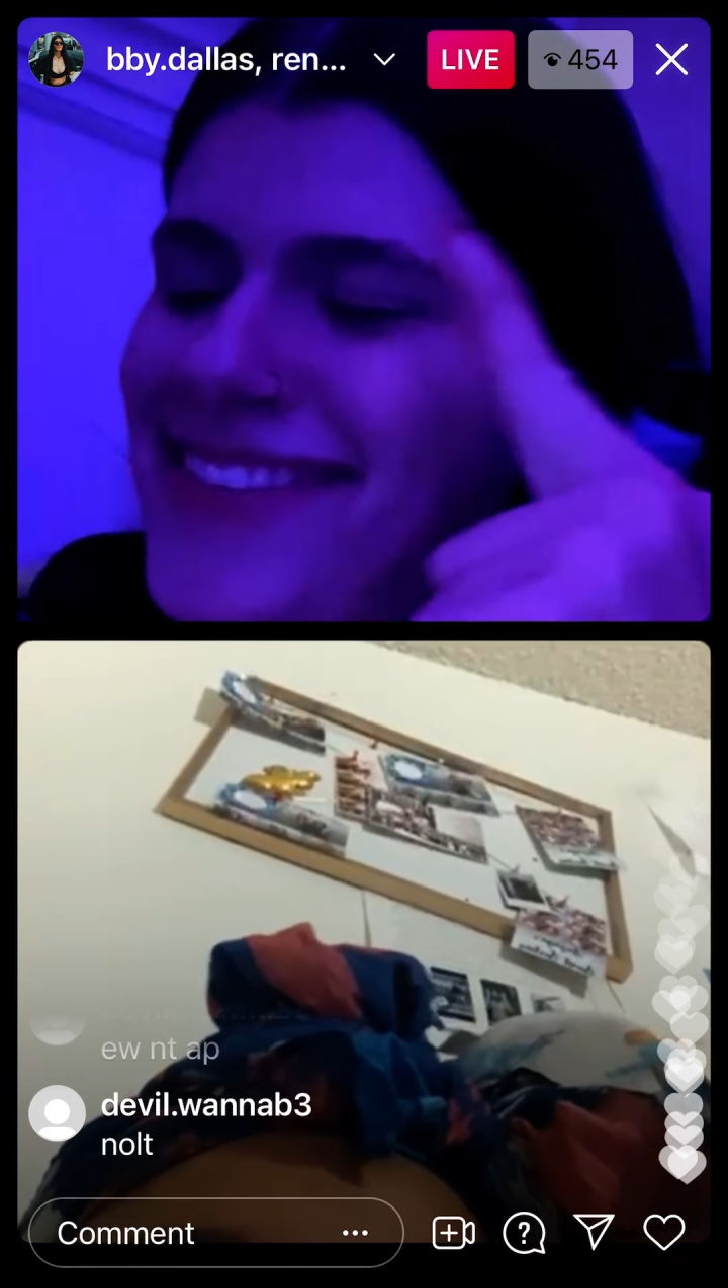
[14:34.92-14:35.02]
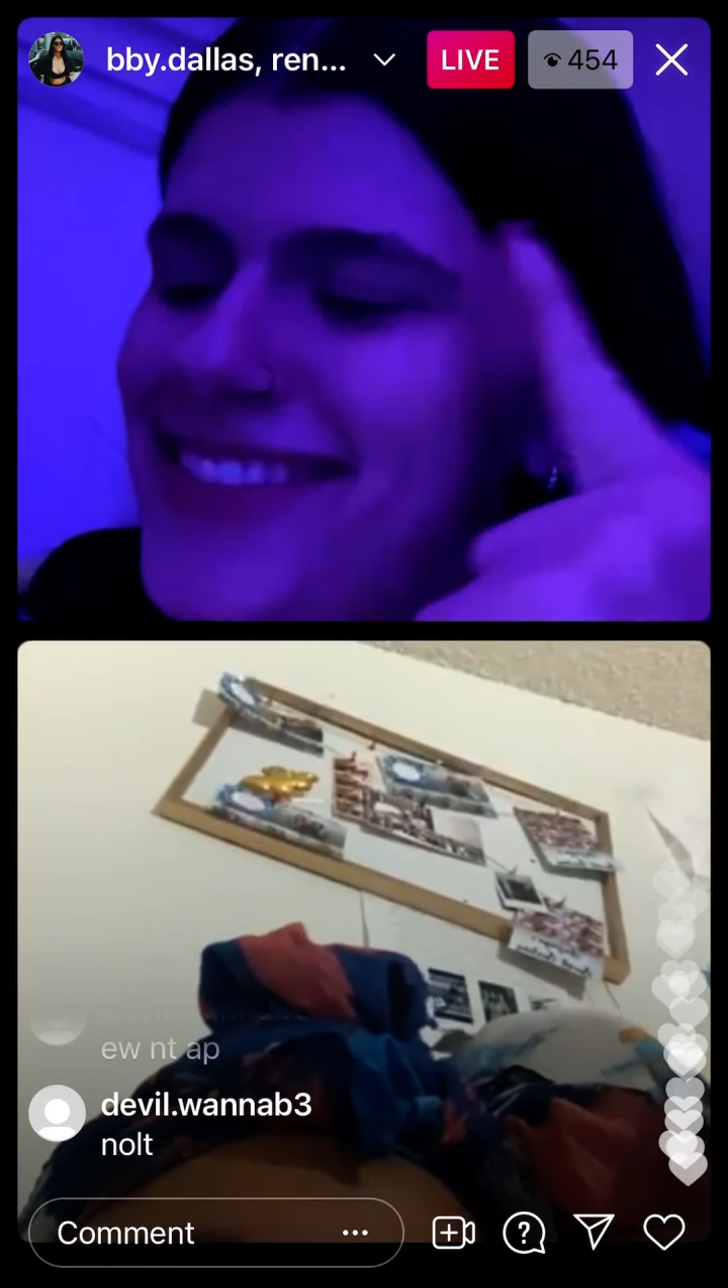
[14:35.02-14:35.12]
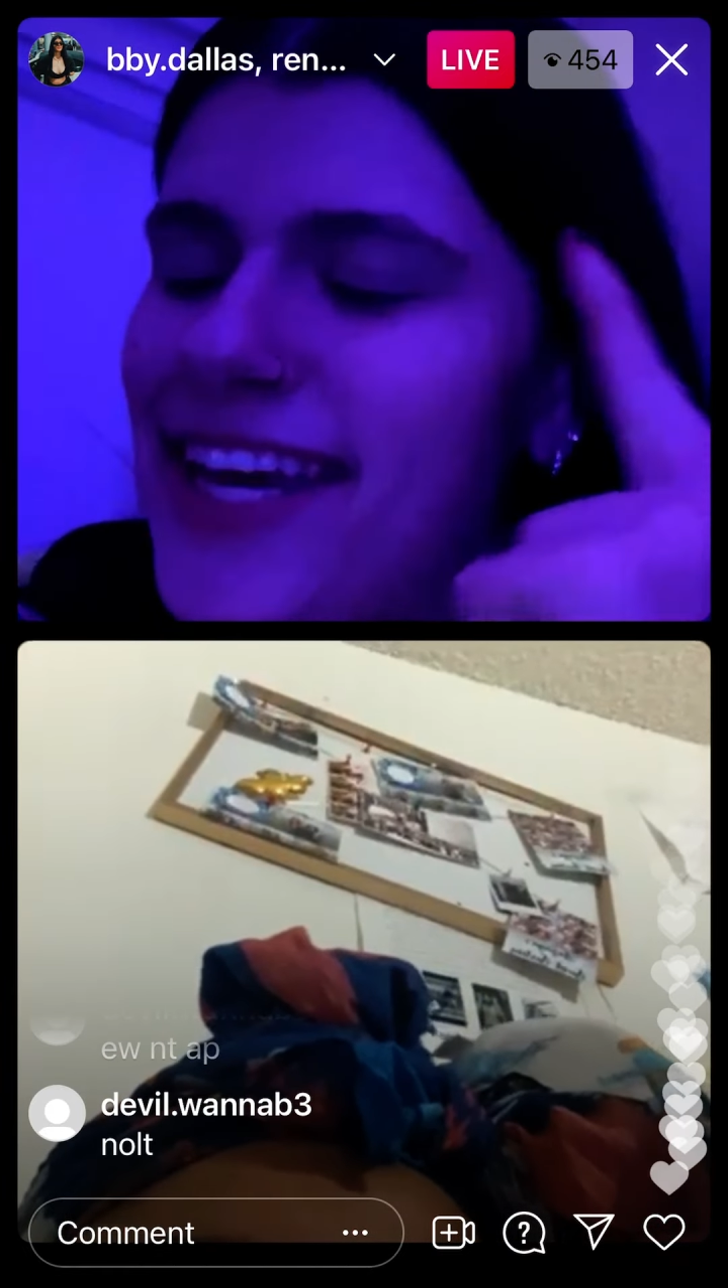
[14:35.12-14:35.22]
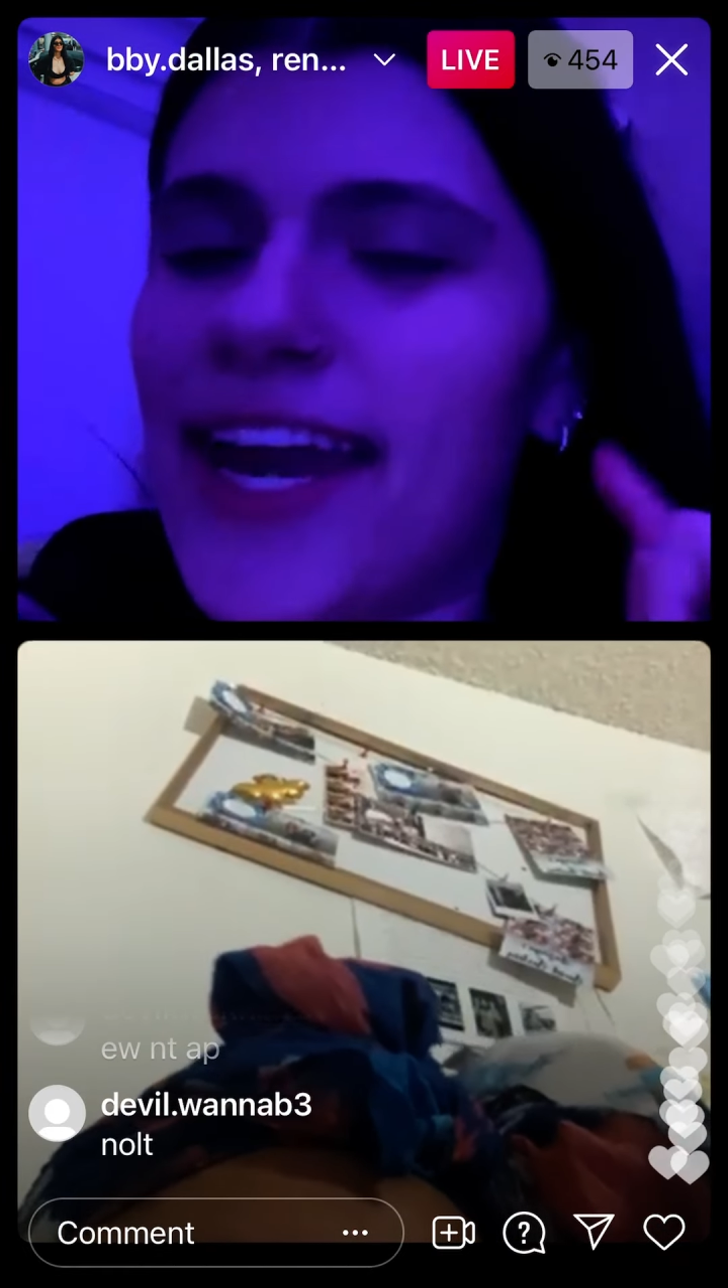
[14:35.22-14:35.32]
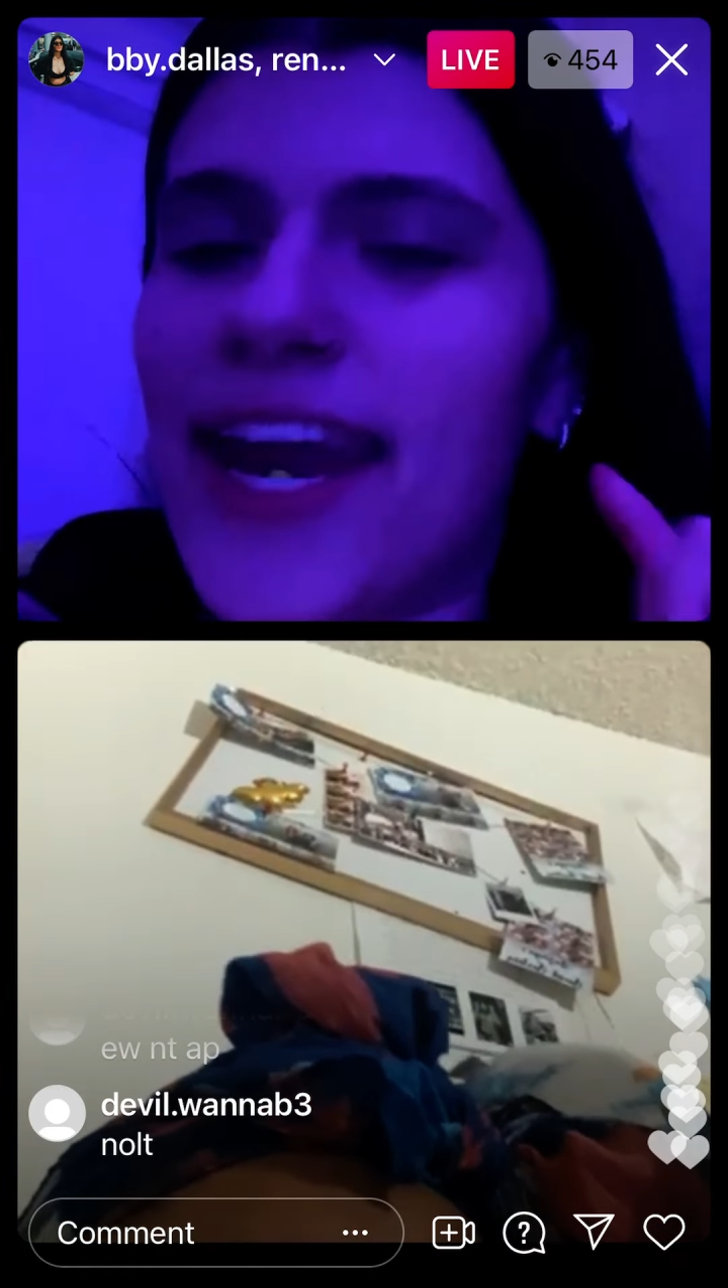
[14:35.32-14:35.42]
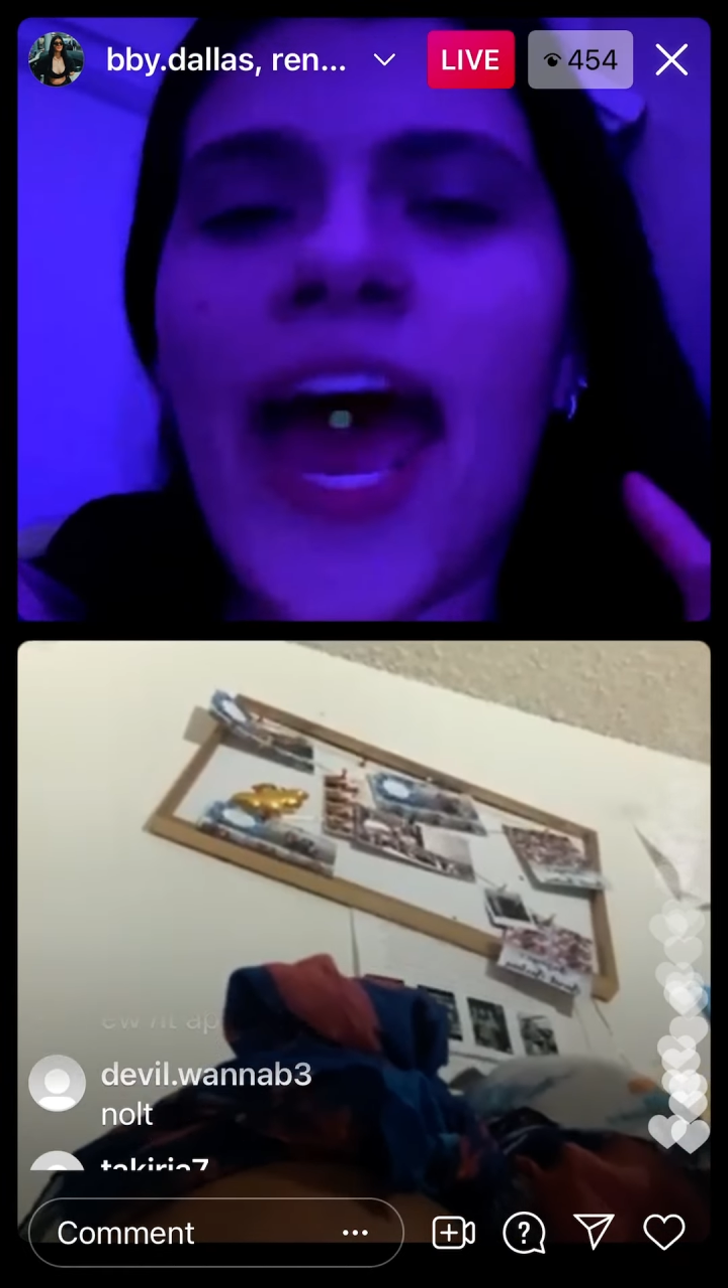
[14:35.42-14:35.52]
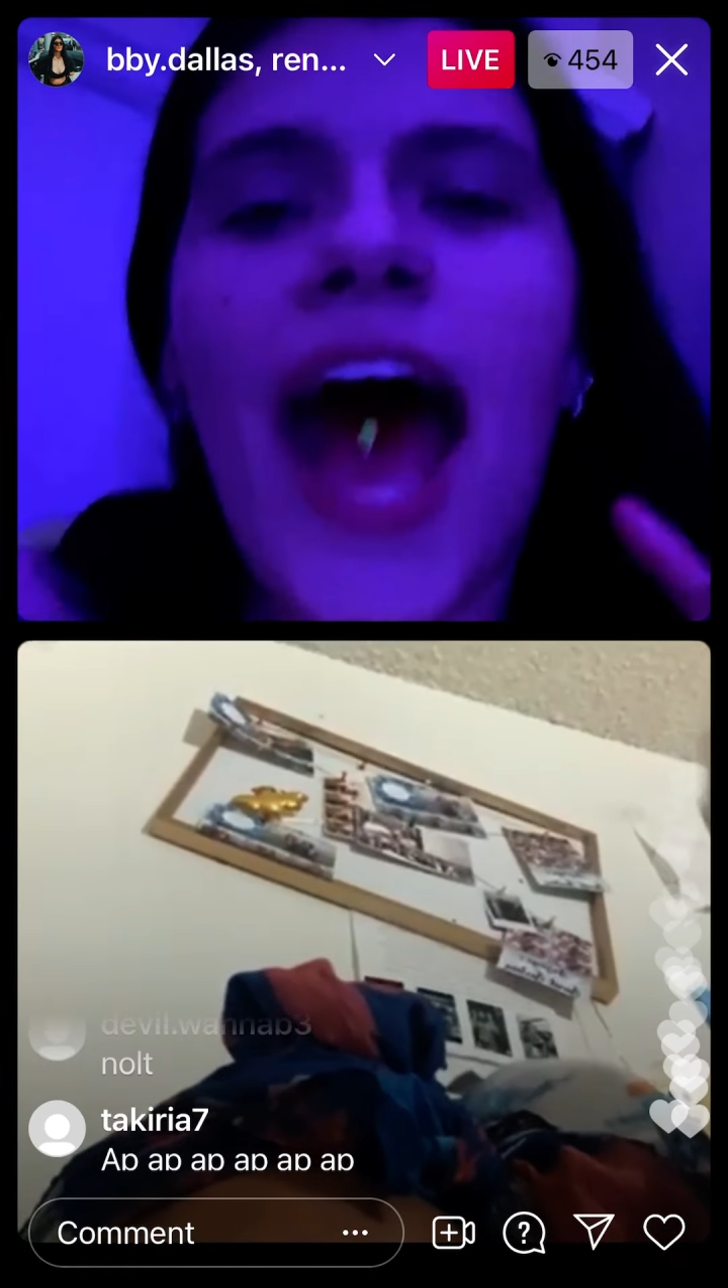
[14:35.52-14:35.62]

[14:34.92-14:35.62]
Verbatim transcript: you should.